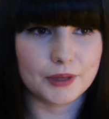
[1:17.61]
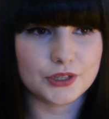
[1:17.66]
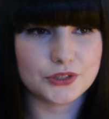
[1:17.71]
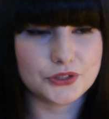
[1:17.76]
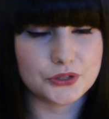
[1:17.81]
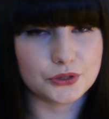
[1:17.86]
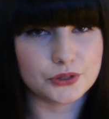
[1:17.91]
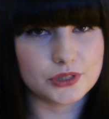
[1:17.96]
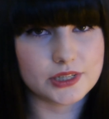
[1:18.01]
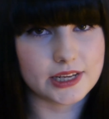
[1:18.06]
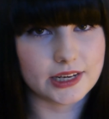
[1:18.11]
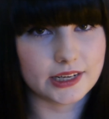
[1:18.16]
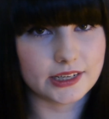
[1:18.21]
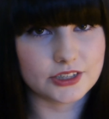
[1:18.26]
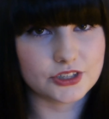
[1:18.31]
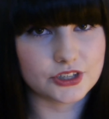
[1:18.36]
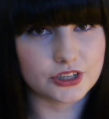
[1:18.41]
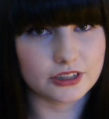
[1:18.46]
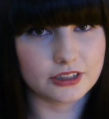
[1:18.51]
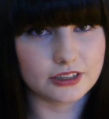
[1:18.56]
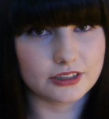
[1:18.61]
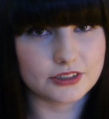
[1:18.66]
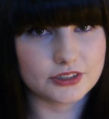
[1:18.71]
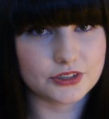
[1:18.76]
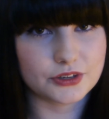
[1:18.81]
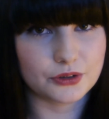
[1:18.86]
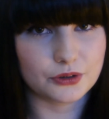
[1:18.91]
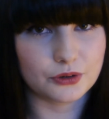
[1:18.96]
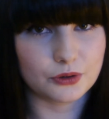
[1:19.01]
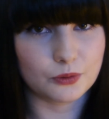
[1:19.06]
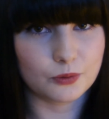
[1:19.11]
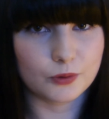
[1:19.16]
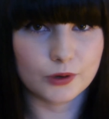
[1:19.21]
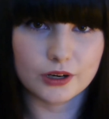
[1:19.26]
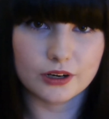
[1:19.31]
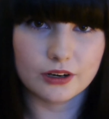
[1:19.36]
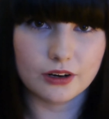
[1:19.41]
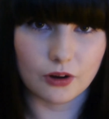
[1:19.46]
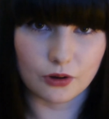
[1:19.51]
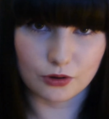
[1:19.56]
2 teenage girls who
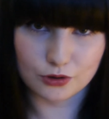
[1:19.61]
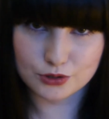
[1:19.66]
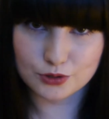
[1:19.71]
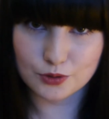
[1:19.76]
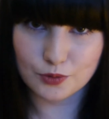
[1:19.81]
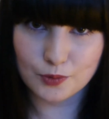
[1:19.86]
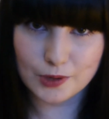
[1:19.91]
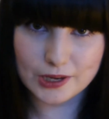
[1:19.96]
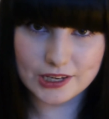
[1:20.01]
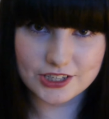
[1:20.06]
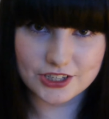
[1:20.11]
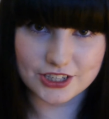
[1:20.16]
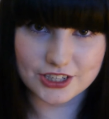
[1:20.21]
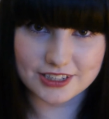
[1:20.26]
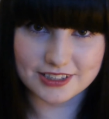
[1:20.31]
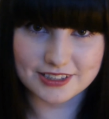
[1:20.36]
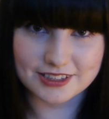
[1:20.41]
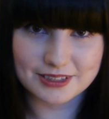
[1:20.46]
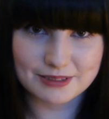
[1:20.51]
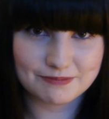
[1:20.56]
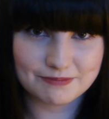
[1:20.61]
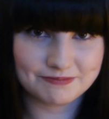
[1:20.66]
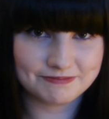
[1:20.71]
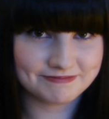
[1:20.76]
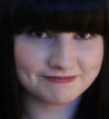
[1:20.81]
were also witches.